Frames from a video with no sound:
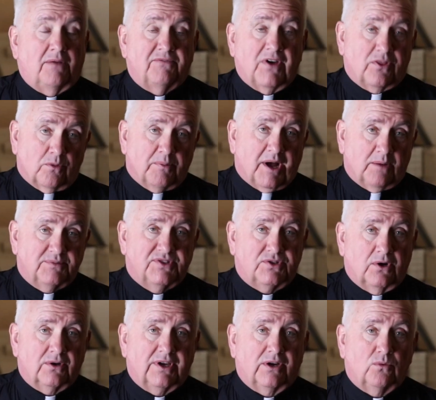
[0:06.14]
Father Bob
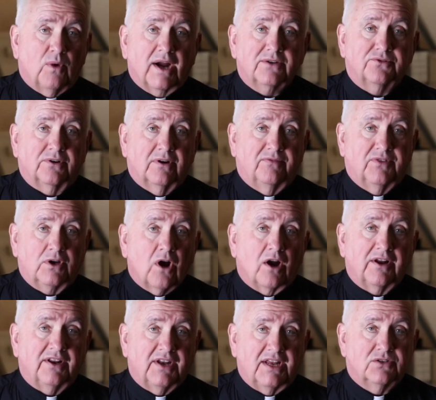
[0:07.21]
Stokig, rector of the
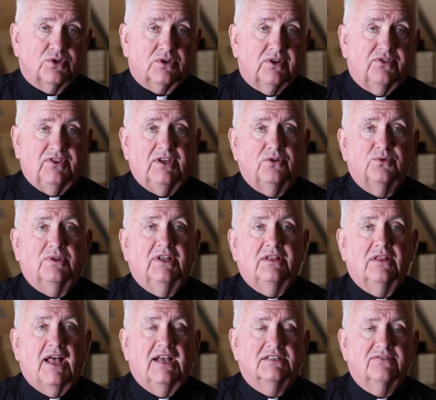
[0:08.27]
Guardian Angel Cathedral in
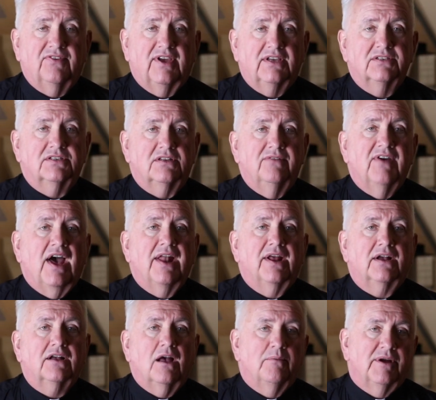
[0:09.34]
Las Vegas, Nevada,
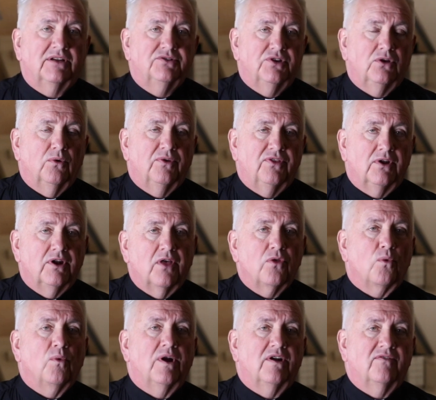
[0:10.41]
coming to you with another
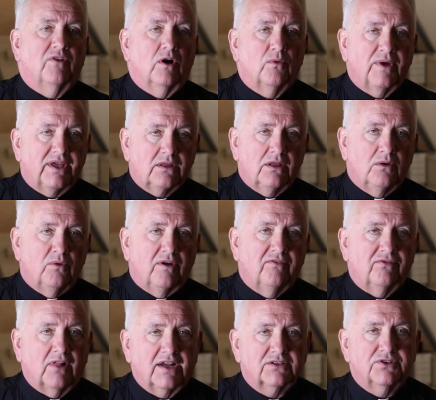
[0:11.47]
one of our weekly
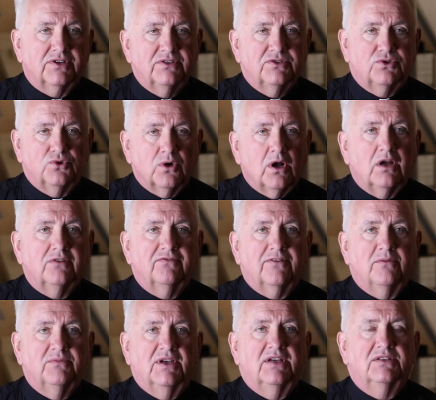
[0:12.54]
reflections drawn
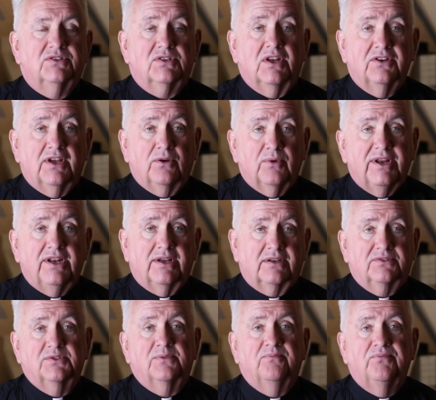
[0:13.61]
from the Sunday
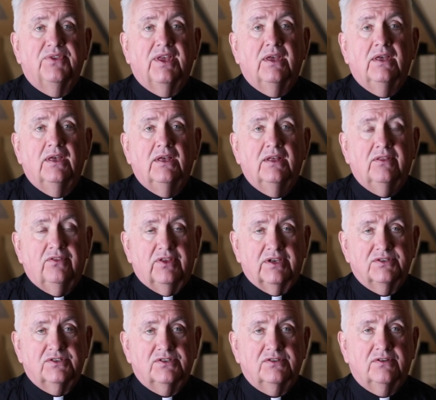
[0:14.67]
readings.
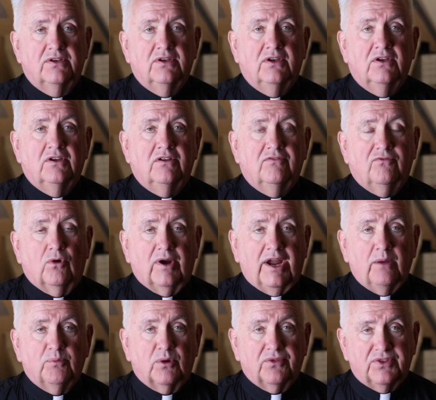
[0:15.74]
This for
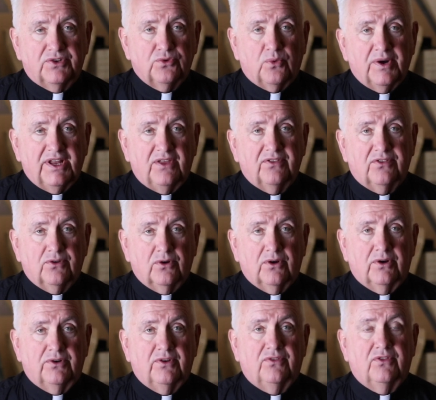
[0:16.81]
April the
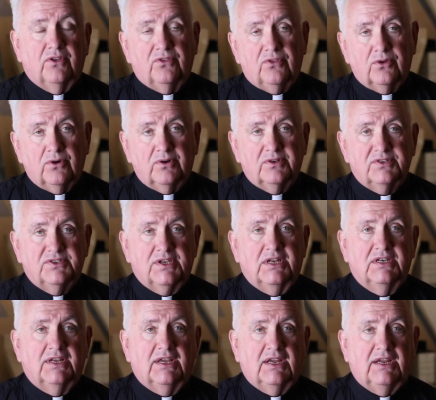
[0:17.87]
23rd, the third
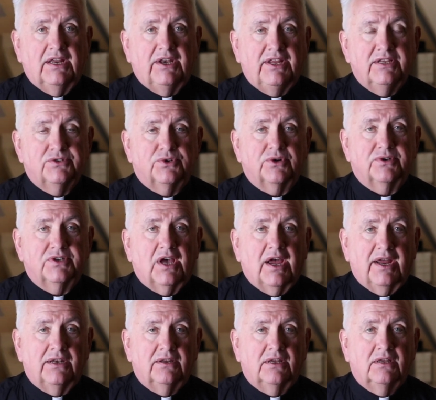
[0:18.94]
Sunday in
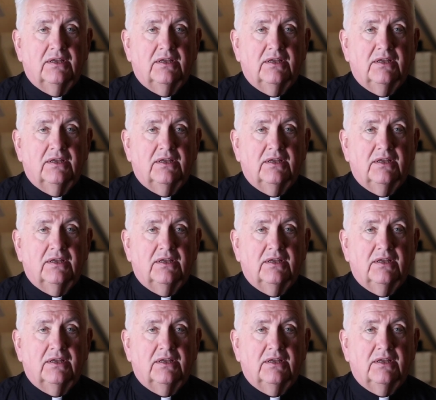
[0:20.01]
Eastertide.